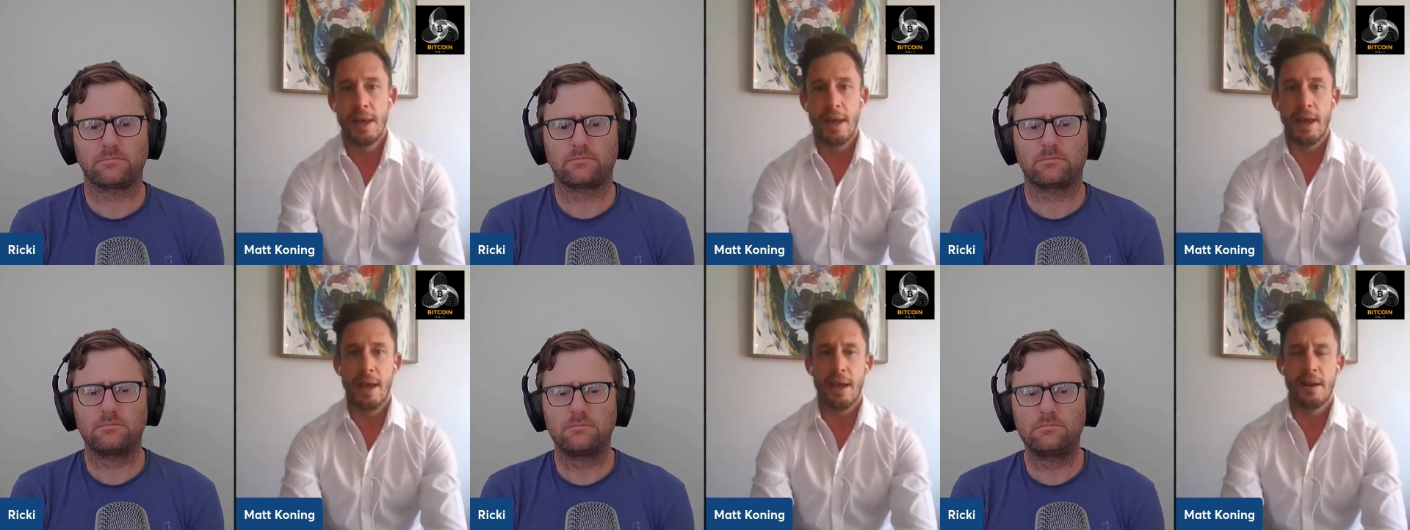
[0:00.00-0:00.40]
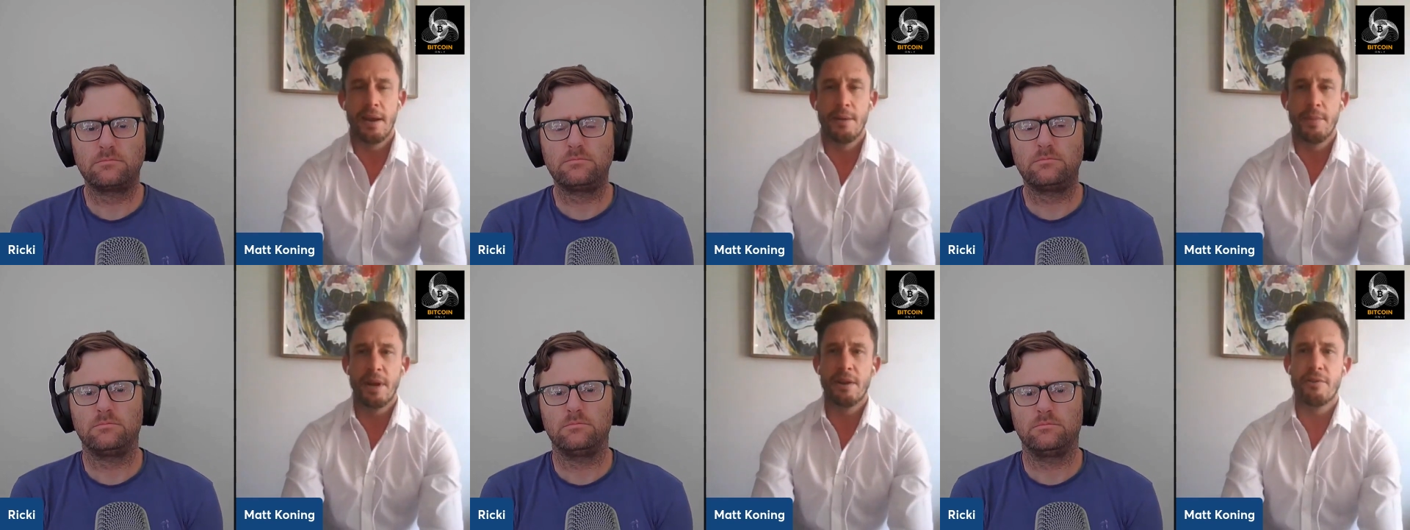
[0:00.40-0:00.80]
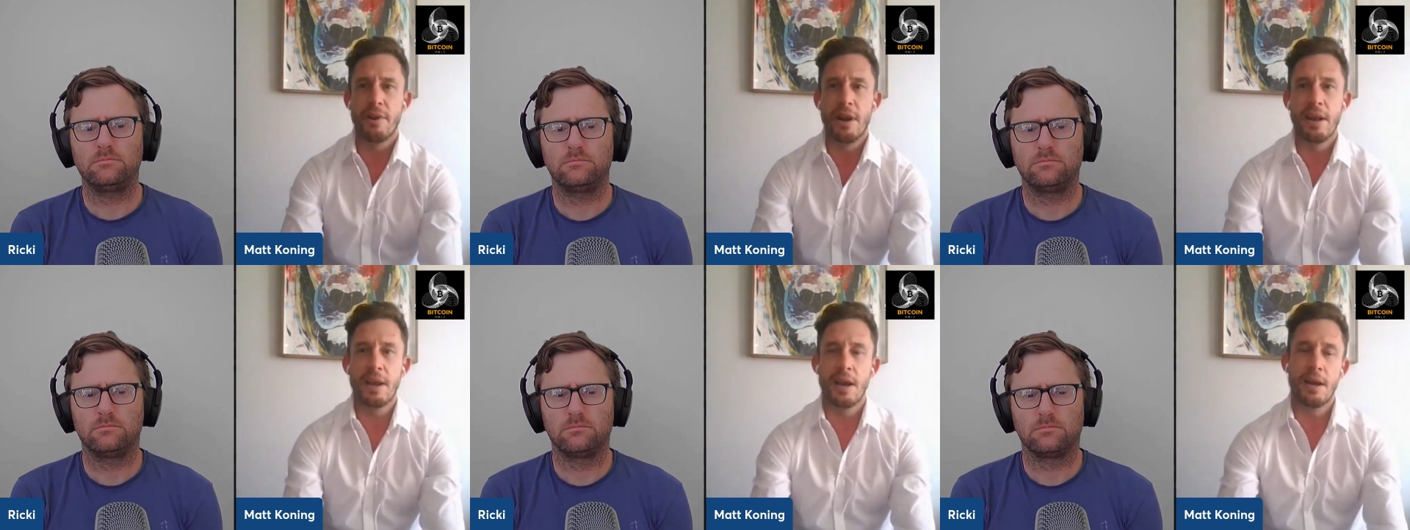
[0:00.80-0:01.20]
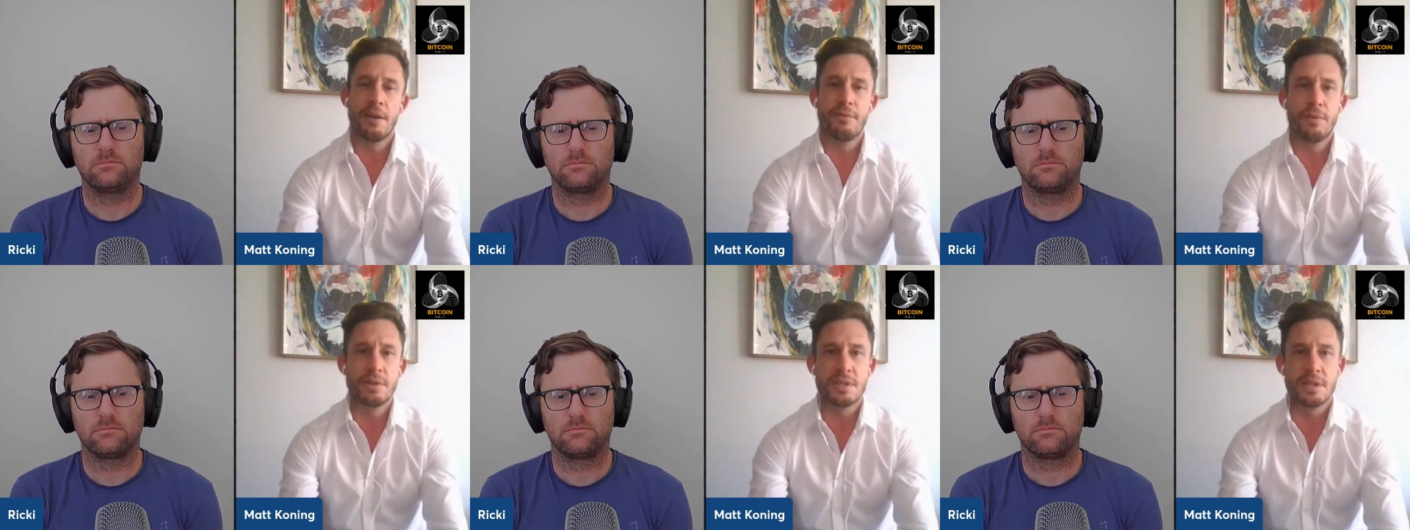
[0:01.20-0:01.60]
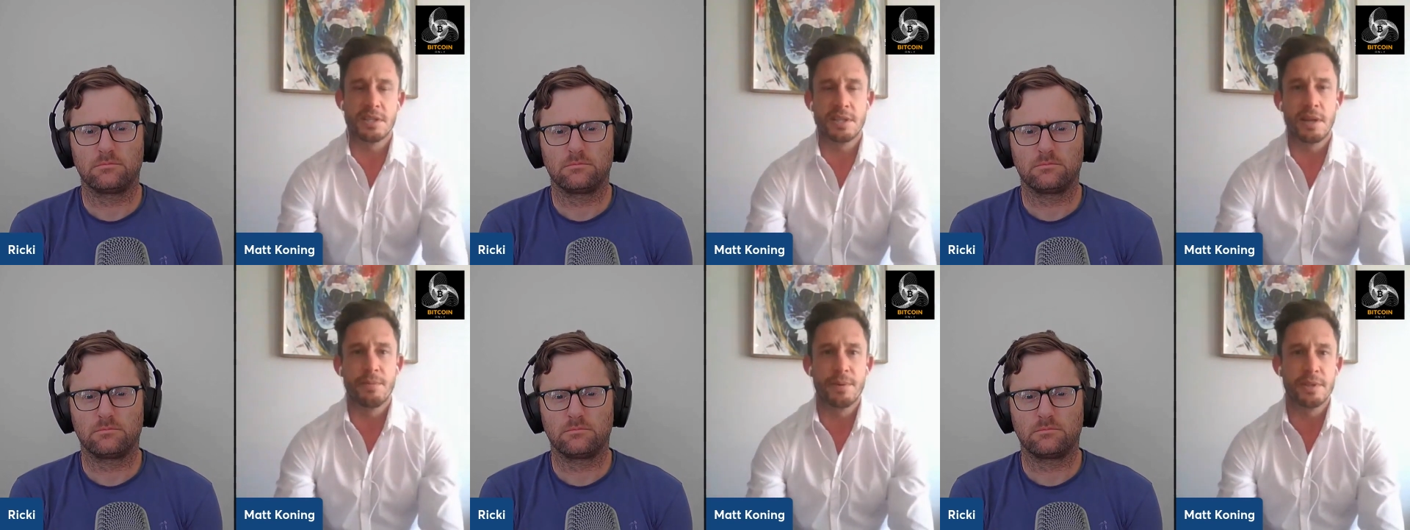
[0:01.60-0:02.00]
Speaker 1: And, um, and it really kind of was the
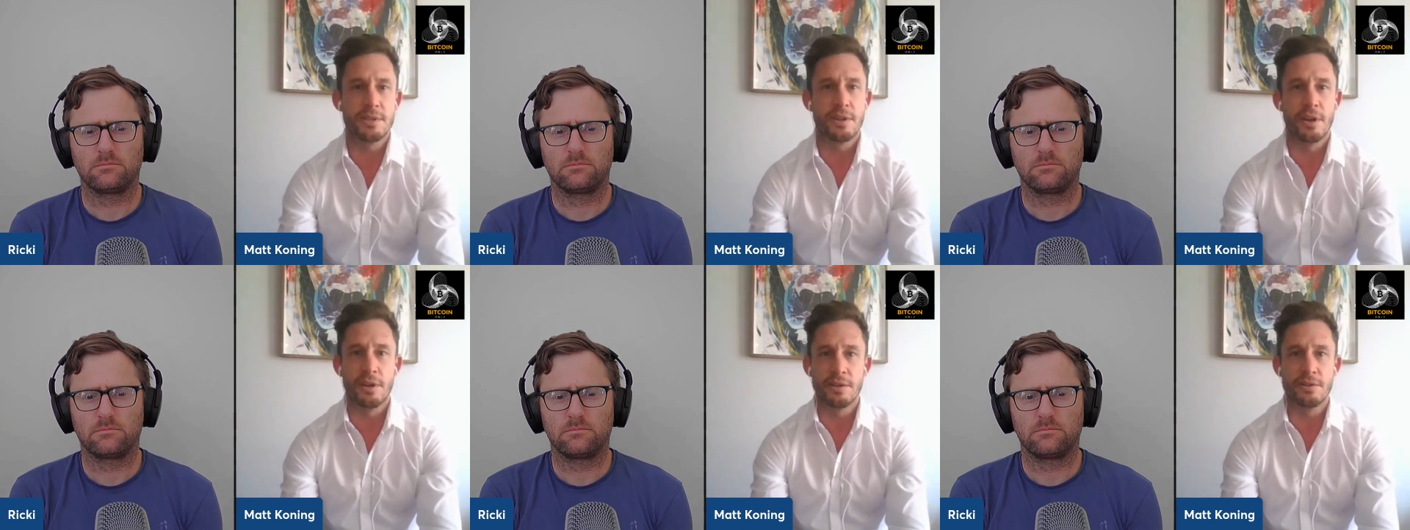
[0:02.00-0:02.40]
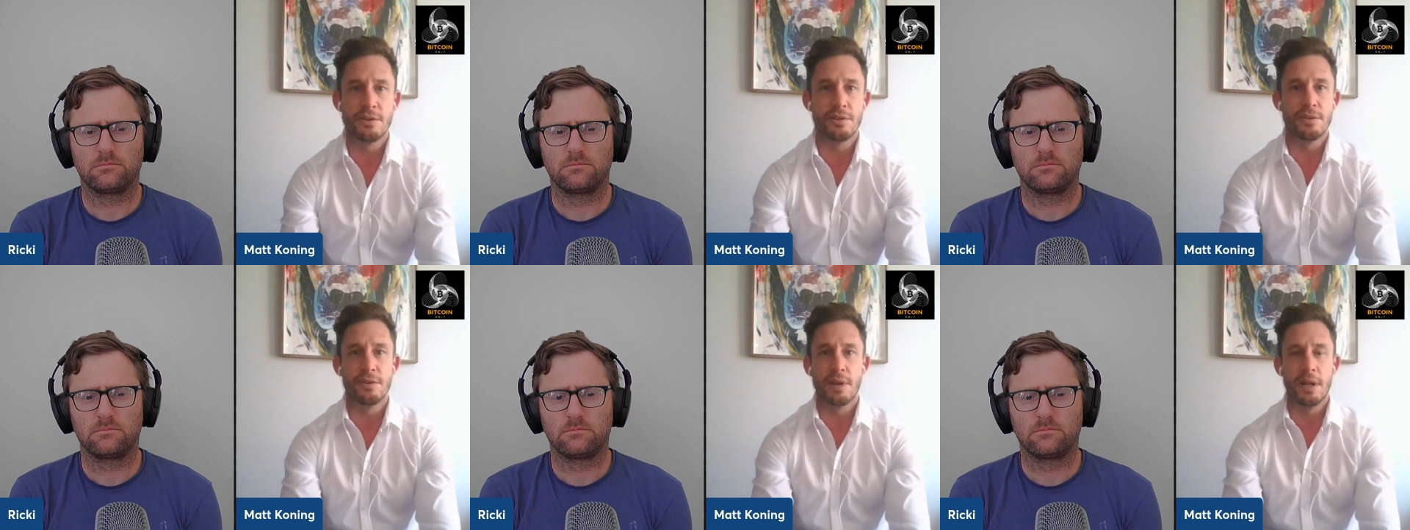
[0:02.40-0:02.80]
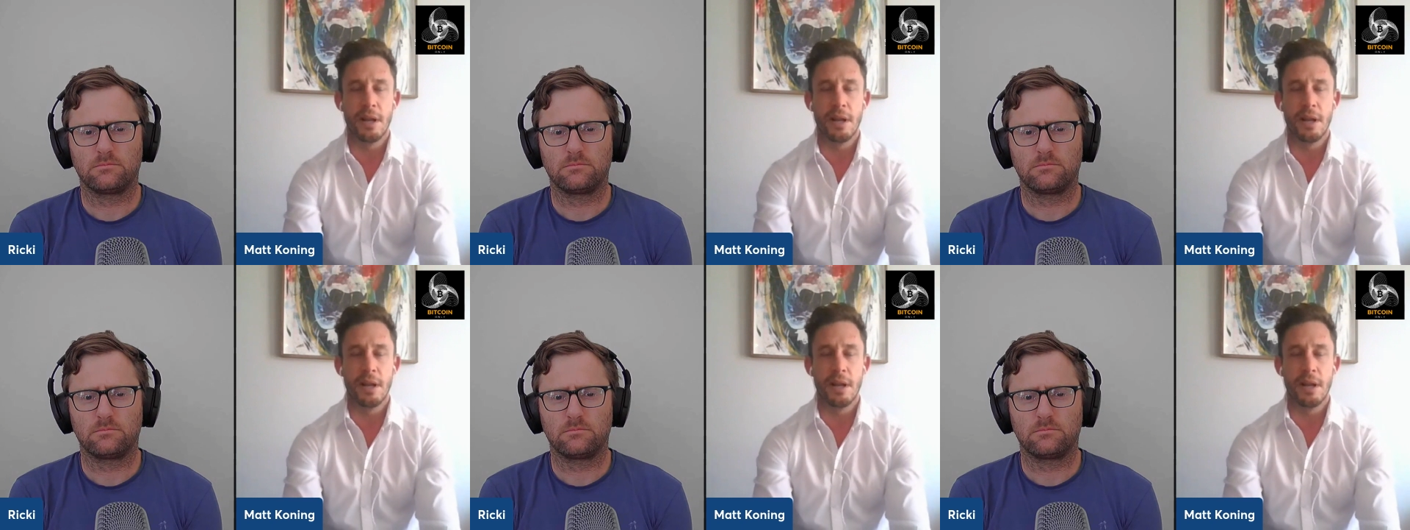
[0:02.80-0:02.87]
stepping stone to